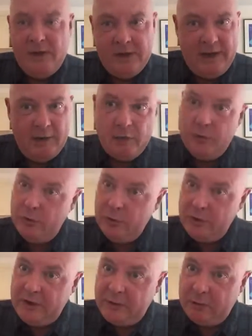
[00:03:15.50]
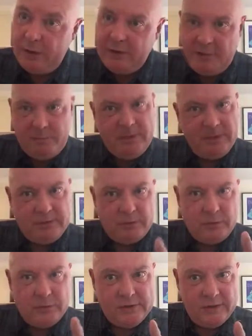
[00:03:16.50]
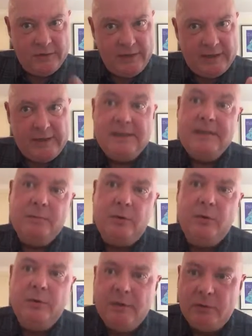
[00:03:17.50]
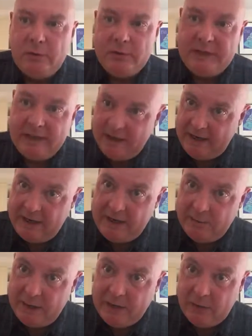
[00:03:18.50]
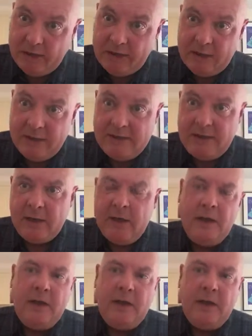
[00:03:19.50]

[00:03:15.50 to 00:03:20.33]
Now, nudity quota, because of course that is important, of course, in any B-grade classic.